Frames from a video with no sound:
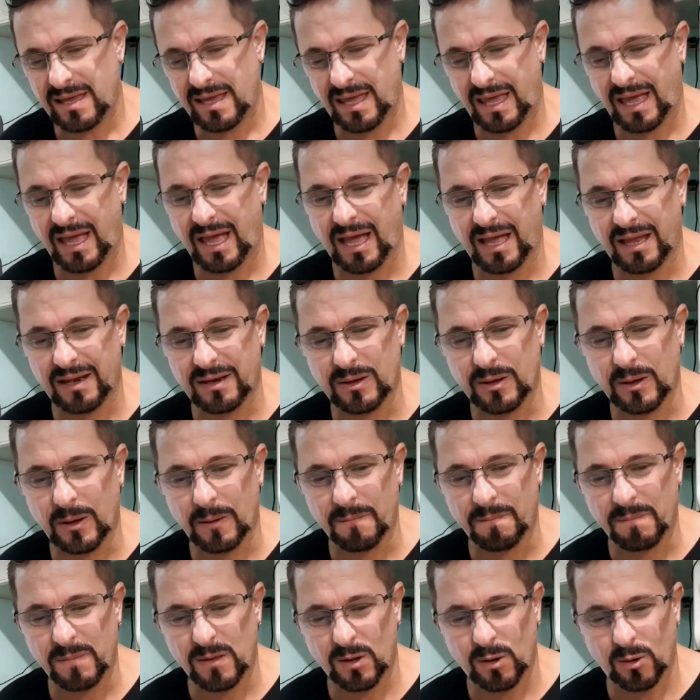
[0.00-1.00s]
And
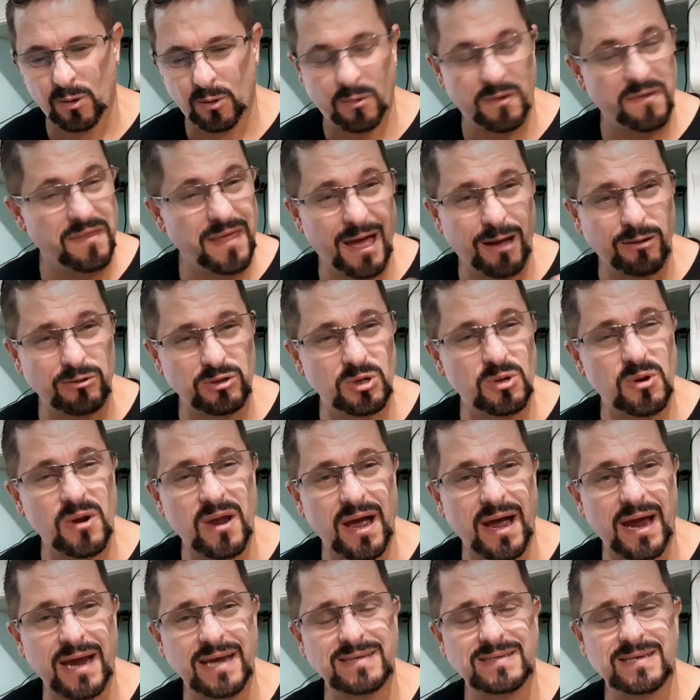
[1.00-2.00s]
without you
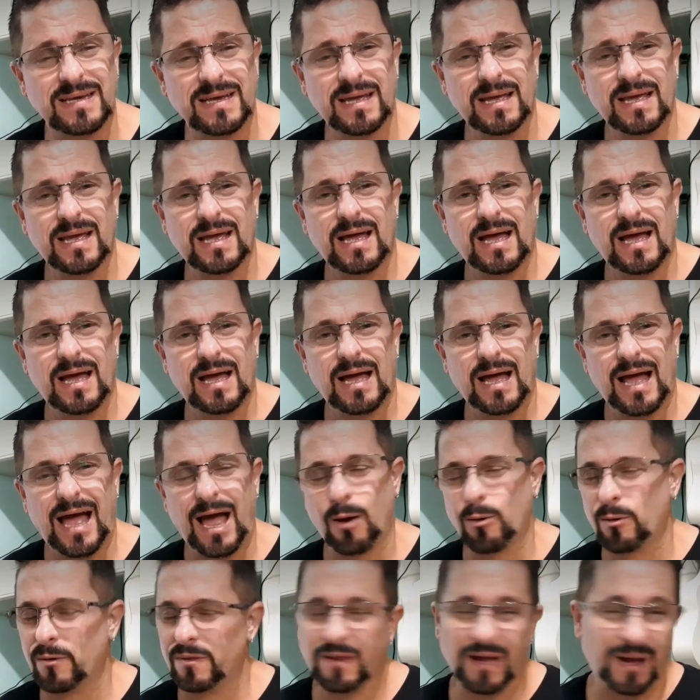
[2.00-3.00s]
guys,
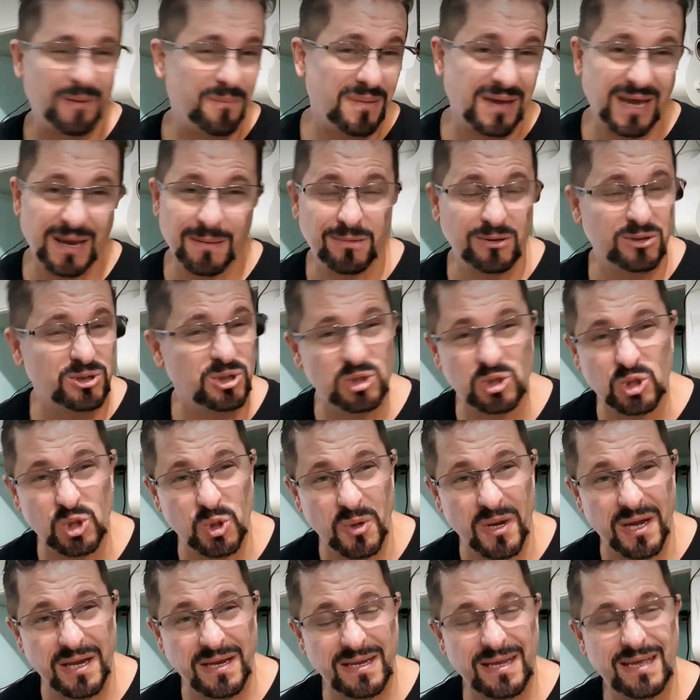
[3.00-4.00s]
I would not be able to do
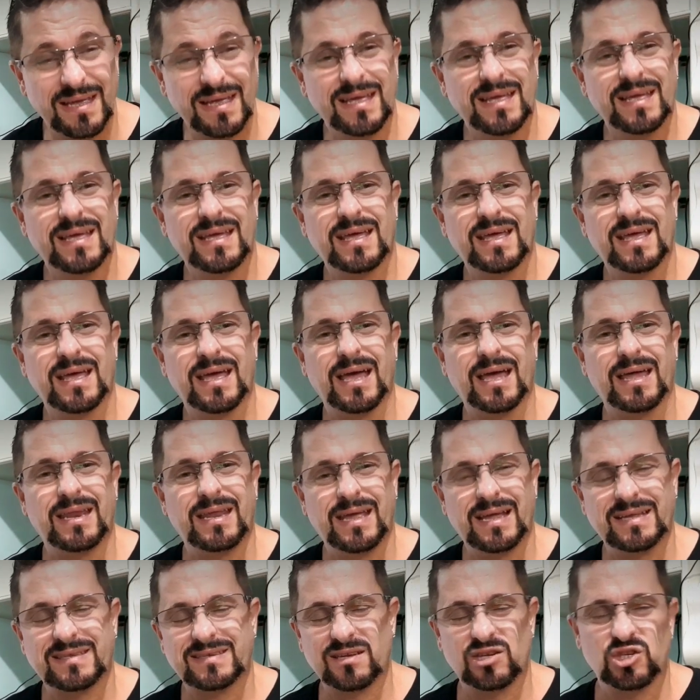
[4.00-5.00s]
it. And
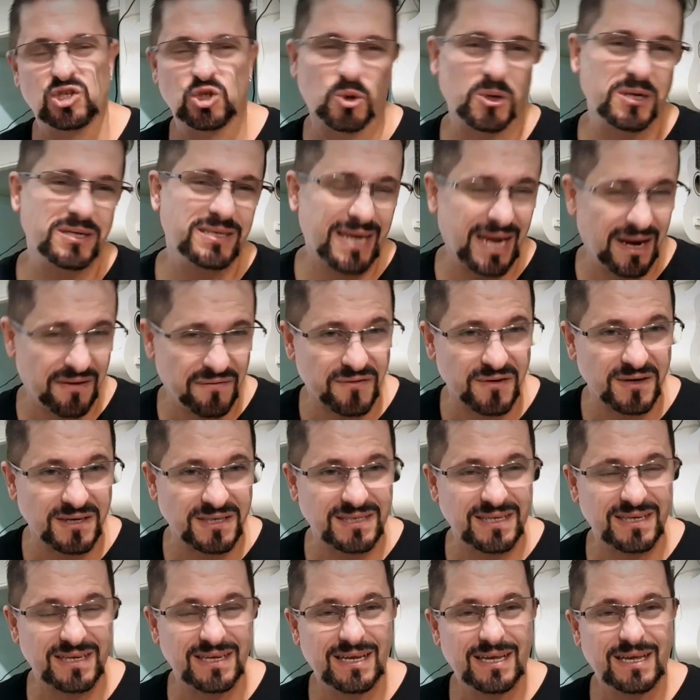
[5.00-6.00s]
it's a joint
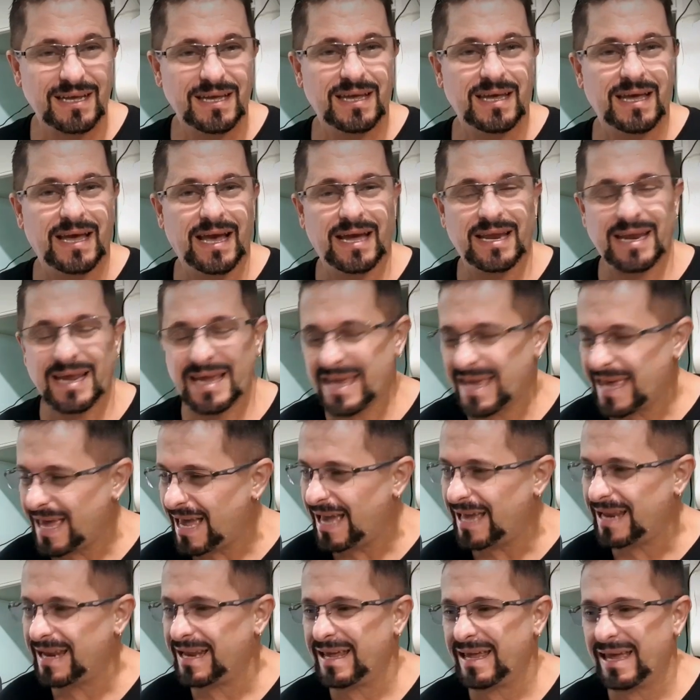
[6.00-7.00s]
effort. And
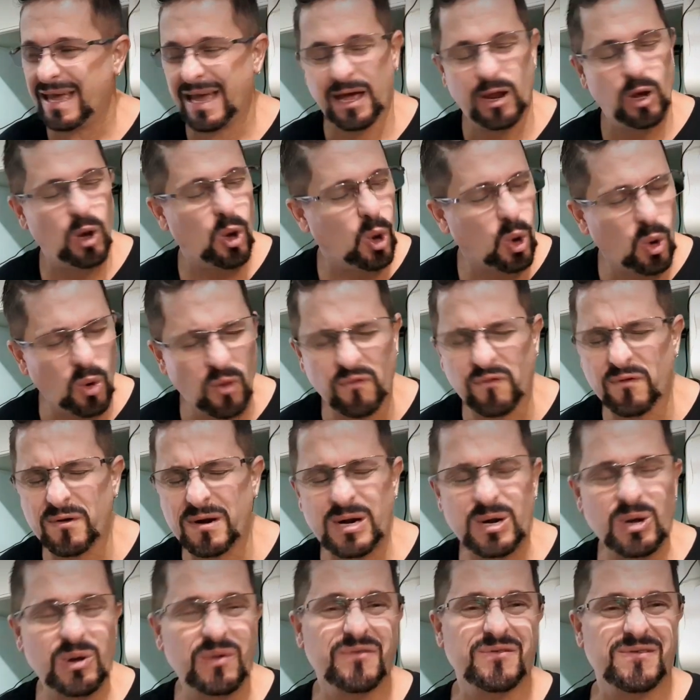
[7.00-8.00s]
again, over
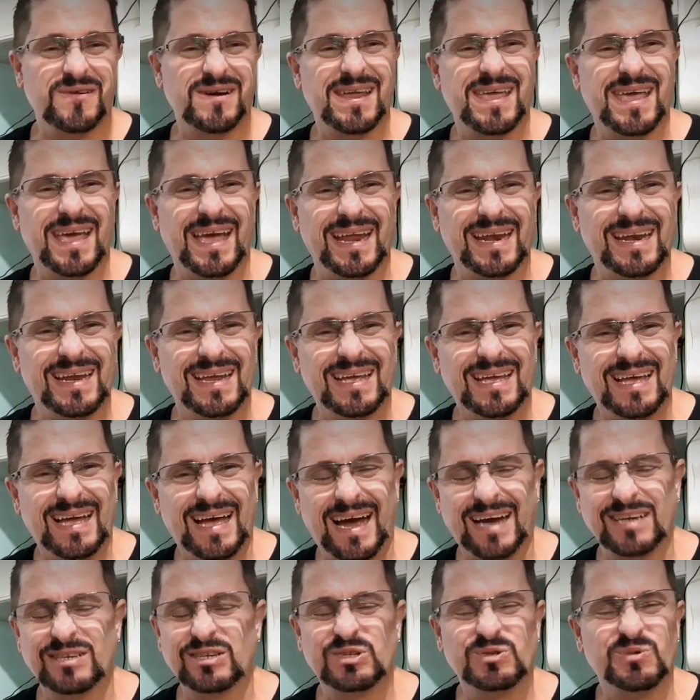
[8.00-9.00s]
and over again,
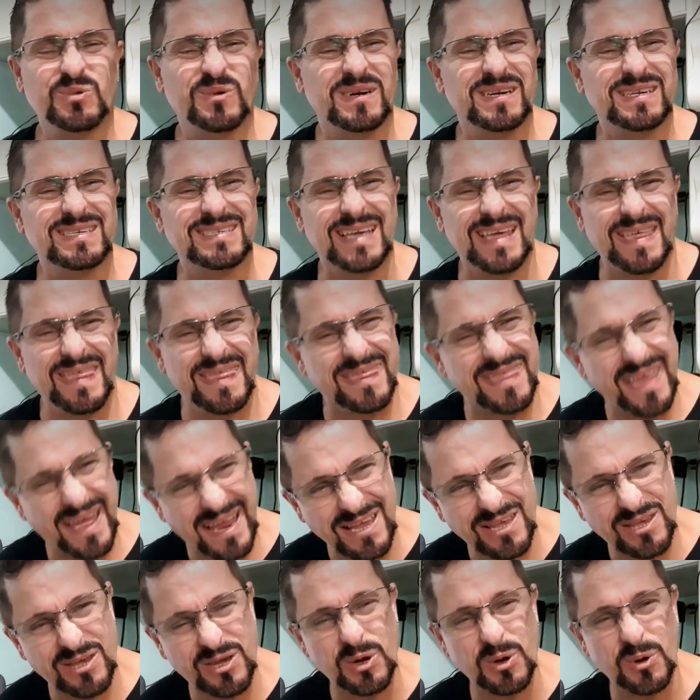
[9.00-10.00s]
I just want to say
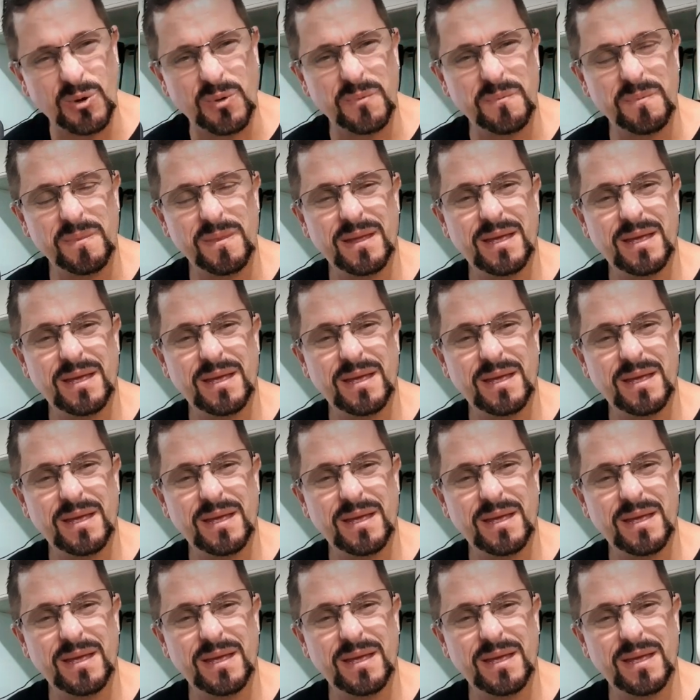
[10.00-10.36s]
thank you.